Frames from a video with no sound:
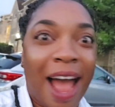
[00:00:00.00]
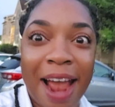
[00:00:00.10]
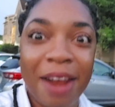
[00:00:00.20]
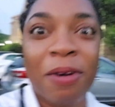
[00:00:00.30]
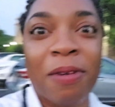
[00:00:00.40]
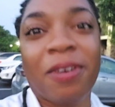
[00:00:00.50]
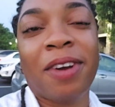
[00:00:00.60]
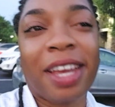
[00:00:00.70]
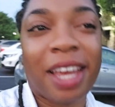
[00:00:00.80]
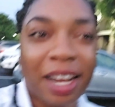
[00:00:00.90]
and over
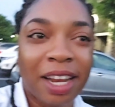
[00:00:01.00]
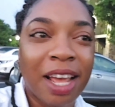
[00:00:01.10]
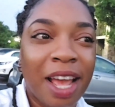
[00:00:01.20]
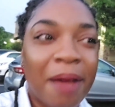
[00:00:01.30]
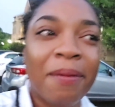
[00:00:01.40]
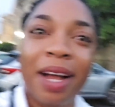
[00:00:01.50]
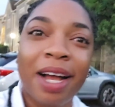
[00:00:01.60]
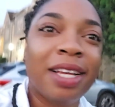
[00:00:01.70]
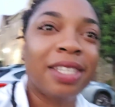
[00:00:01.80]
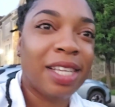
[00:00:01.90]
again,
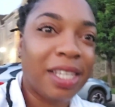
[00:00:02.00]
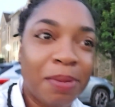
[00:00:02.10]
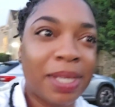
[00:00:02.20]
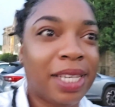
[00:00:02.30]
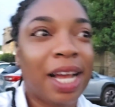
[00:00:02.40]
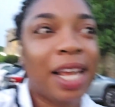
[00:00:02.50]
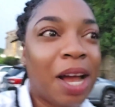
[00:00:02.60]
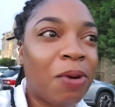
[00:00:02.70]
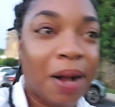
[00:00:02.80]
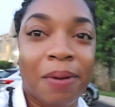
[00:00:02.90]
because it's basically
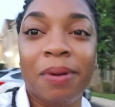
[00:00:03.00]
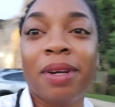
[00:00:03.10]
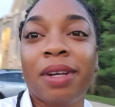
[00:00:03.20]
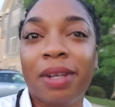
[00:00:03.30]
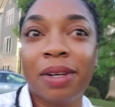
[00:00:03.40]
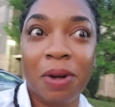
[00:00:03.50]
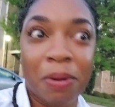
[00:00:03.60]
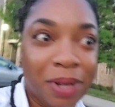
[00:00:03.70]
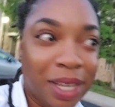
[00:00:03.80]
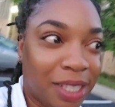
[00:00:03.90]
a work
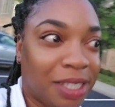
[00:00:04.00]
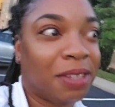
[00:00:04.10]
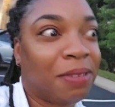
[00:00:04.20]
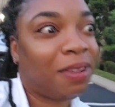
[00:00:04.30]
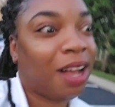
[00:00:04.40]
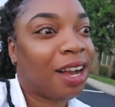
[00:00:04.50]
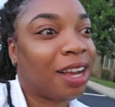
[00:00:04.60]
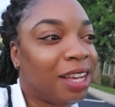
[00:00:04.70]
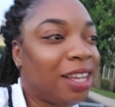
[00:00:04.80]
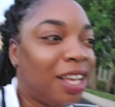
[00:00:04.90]
update
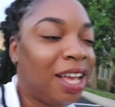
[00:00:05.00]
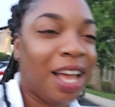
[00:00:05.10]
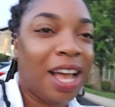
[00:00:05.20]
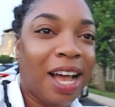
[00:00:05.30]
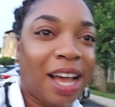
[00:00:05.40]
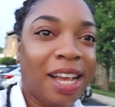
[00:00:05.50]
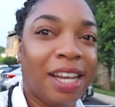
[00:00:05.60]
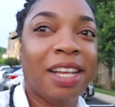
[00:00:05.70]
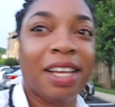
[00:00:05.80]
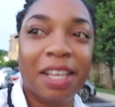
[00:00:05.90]
vlog,
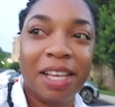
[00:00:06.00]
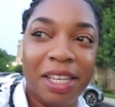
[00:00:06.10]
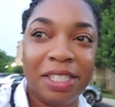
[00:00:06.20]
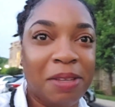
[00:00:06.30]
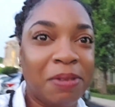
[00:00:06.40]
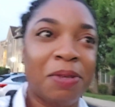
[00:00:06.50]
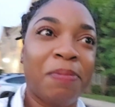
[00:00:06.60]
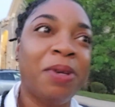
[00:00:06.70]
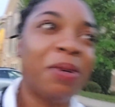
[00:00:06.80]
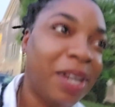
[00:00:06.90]
and it seems to
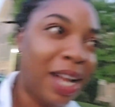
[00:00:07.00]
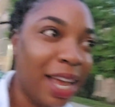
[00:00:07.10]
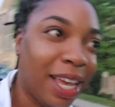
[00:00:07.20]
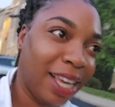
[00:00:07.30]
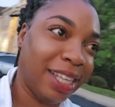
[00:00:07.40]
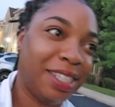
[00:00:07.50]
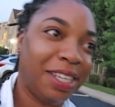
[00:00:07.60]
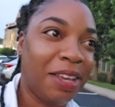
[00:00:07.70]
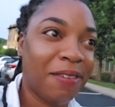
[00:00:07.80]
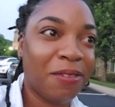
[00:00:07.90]
me I like it,
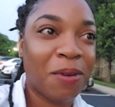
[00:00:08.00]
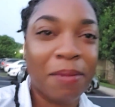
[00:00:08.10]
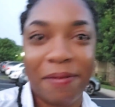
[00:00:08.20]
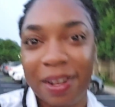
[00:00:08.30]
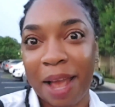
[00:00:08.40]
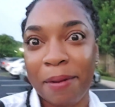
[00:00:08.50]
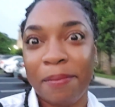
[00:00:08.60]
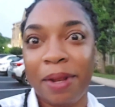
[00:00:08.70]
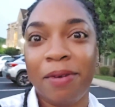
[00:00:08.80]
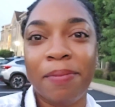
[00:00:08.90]
even though I feel like I've
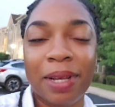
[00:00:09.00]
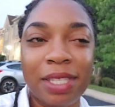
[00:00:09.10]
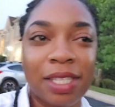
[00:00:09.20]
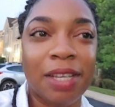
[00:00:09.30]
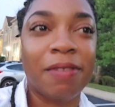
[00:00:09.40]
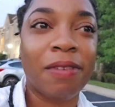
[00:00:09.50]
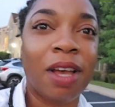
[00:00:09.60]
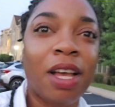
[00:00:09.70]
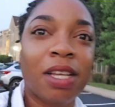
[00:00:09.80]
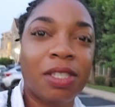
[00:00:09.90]
been repetitive.
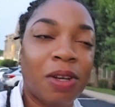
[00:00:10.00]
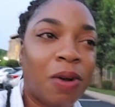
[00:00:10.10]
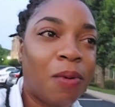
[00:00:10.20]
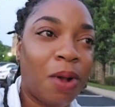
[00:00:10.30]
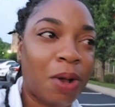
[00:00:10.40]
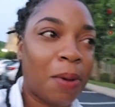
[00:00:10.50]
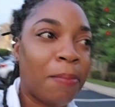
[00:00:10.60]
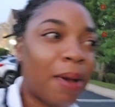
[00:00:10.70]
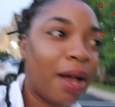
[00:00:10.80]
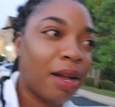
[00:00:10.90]
So
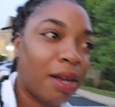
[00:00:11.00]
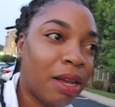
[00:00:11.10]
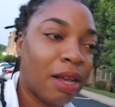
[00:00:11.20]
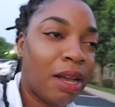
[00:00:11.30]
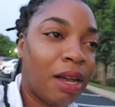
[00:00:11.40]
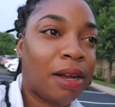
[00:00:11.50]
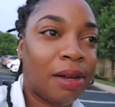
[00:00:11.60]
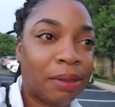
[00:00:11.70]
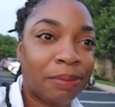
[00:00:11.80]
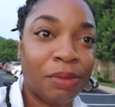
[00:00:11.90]
welcome back.
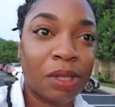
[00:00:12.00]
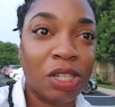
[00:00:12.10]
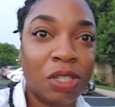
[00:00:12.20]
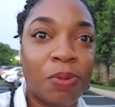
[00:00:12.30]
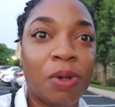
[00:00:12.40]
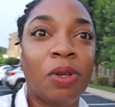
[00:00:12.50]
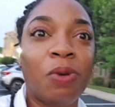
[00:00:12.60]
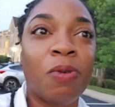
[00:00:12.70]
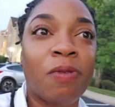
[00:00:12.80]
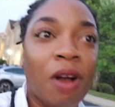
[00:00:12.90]
Just booked the
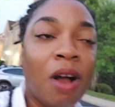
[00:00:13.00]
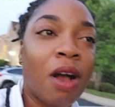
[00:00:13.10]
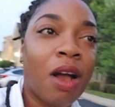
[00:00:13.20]
Uber,